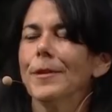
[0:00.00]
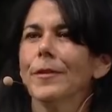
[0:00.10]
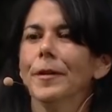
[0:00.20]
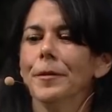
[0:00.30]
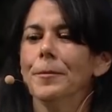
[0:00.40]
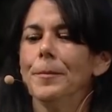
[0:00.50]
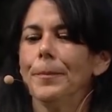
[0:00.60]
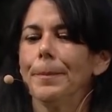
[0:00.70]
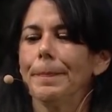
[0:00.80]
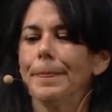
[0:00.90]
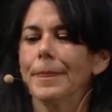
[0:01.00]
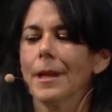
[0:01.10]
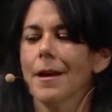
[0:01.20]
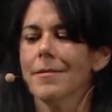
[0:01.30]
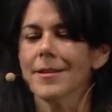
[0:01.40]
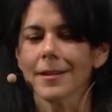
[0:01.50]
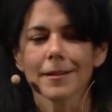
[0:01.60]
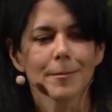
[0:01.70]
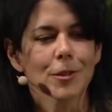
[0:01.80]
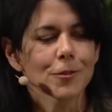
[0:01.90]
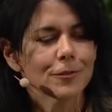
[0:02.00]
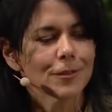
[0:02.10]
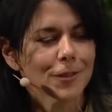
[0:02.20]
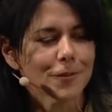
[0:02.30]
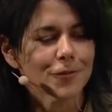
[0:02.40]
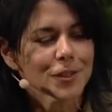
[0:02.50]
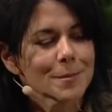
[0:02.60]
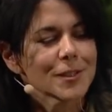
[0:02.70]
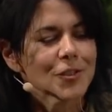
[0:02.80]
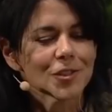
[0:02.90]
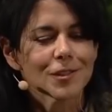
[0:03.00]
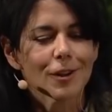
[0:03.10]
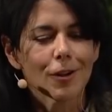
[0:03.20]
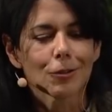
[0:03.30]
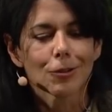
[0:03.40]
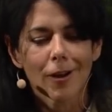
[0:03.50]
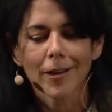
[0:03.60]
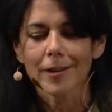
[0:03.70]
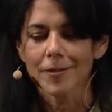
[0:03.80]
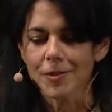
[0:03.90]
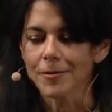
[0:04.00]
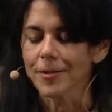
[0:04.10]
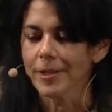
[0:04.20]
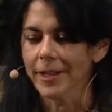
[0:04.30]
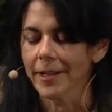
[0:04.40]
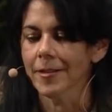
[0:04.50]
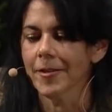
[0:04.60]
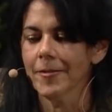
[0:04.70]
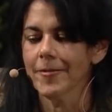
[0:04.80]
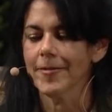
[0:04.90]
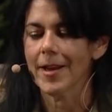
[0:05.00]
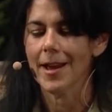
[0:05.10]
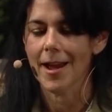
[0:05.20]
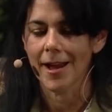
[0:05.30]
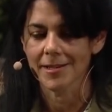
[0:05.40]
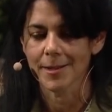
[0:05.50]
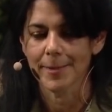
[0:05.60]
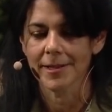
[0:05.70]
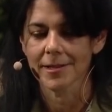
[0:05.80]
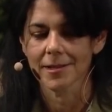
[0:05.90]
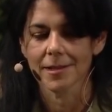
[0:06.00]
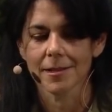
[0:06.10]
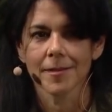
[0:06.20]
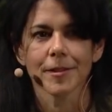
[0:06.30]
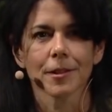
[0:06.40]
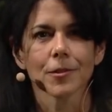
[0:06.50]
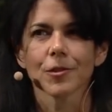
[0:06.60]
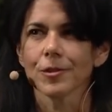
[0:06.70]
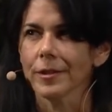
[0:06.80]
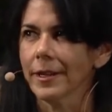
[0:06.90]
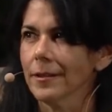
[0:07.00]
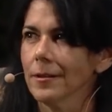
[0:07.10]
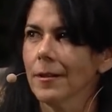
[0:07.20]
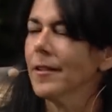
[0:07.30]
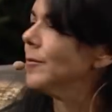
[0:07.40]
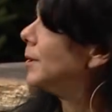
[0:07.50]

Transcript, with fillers: so I think, I mean, you've, you've just mentioned a lot of different negative aspects of a culture that a lot of